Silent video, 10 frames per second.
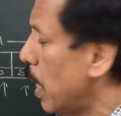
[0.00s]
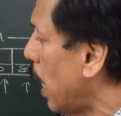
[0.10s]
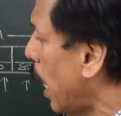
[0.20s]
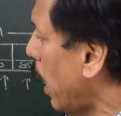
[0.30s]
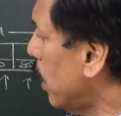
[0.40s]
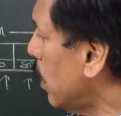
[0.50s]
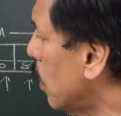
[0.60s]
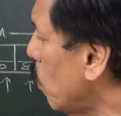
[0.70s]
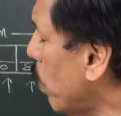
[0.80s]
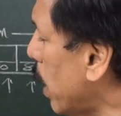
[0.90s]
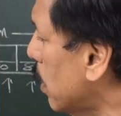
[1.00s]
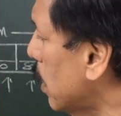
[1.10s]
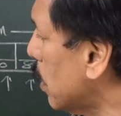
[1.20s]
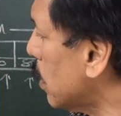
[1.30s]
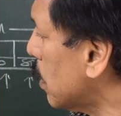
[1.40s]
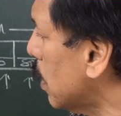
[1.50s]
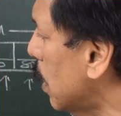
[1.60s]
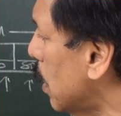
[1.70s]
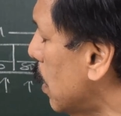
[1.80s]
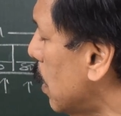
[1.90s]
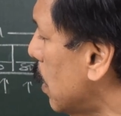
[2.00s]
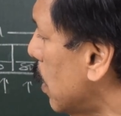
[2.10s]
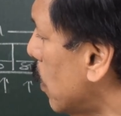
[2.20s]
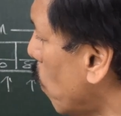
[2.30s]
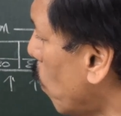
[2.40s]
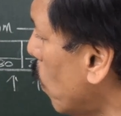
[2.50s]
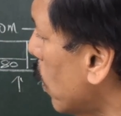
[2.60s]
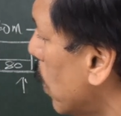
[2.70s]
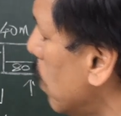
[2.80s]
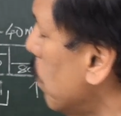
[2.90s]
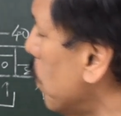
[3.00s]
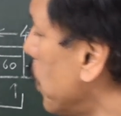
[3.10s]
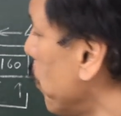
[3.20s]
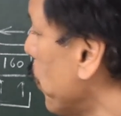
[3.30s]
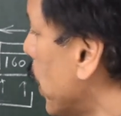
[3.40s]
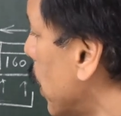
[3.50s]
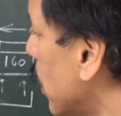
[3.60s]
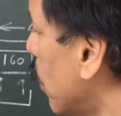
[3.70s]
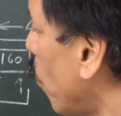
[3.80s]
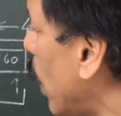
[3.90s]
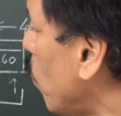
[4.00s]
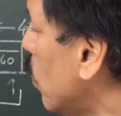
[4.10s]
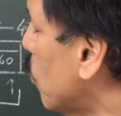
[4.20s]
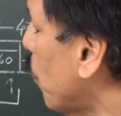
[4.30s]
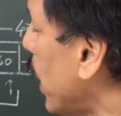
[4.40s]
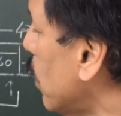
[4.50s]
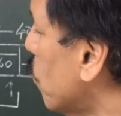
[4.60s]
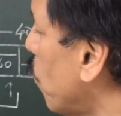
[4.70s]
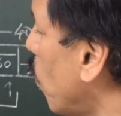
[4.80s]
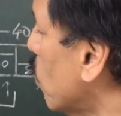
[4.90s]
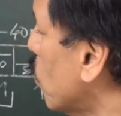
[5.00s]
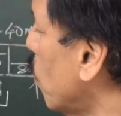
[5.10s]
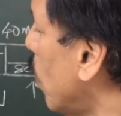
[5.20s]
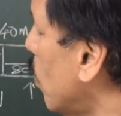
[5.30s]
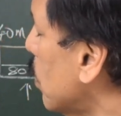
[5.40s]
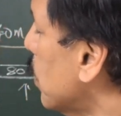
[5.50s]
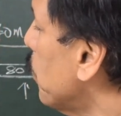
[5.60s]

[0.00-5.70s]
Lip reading: And look at this load curve, the value is minus 4 throughout.